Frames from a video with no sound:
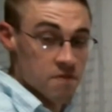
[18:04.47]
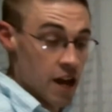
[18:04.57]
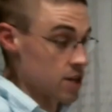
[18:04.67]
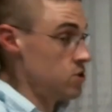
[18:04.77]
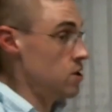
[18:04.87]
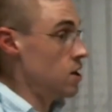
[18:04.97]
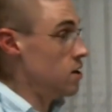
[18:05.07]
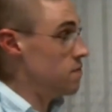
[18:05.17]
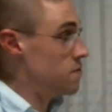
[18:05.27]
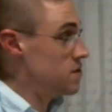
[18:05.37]
factor
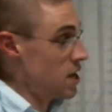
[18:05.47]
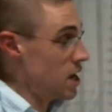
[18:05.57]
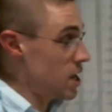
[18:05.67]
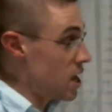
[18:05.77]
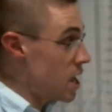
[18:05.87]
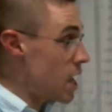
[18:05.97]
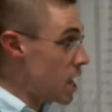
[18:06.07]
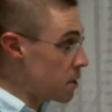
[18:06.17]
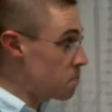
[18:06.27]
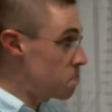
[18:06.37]
of, say,
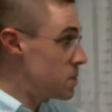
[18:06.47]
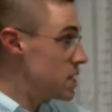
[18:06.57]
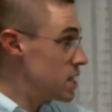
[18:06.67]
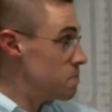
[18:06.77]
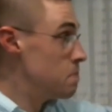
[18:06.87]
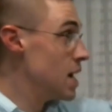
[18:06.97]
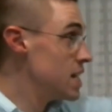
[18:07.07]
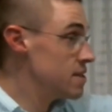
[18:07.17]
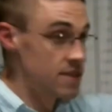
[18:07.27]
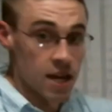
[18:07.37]
mb
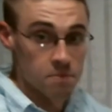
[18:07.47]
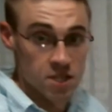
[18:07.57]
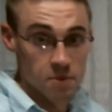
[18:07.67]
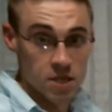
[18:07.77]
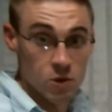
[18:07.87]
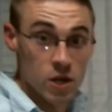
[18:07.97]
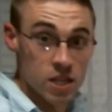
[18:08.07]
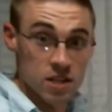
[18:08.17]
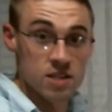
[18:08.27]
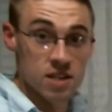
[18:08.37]
minus mw in
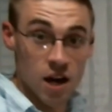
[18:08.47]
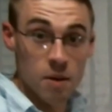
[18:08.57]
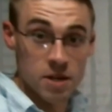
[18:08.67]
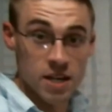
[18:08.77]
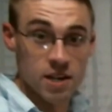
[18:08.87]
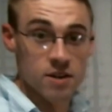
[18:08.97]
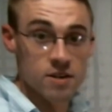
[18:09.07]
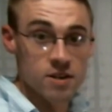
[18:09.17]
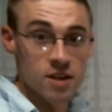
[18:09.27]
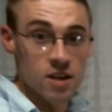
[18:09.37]
the denominator
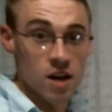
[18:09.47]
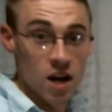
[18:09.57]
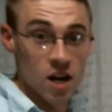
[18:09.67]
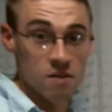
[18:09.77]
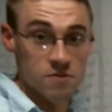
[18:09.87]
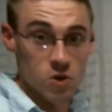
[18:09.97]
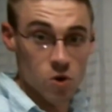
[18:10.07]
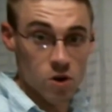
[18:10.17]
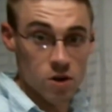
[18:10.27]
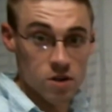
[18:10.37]
of
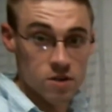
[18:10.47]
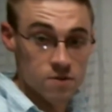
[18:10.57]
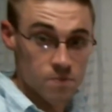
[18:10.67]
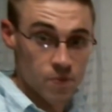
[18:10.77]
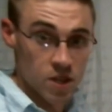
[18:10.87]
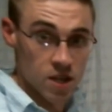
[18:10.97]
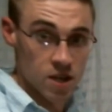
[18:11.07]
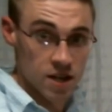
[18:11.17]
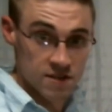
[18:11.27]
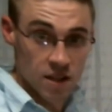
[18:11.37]
your
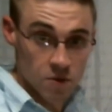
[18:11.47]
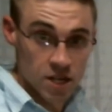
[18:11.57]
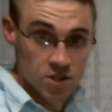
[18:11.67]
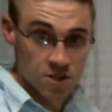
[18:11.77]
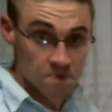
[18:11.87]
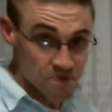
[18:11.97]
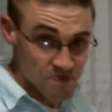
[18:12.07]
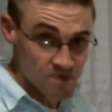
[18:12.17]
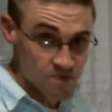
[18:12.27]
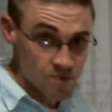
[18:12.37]
acceleration,
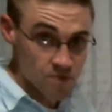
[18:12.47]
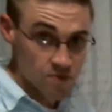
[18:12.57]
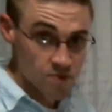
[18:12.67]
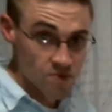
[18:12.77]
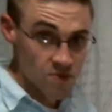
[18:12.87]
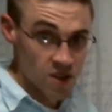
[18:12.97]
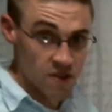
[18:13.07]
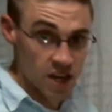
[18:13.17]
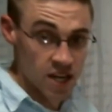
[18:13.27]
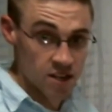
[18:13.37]

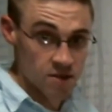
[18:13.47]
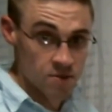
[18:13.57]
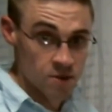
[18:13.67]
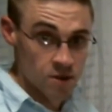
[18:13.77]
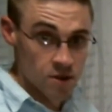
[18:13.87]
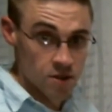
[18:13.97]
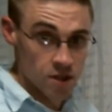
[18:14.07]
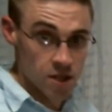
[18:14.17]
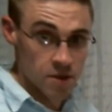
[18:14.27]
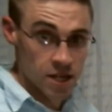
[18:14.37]
then the
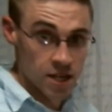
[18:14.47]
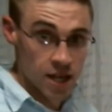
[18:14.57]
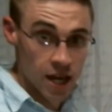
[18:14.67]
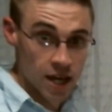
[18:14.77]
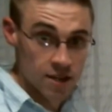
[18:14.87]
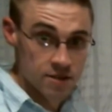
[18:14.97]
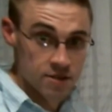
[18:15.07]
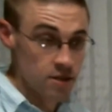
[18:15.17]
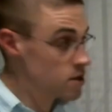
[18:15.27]
limiting case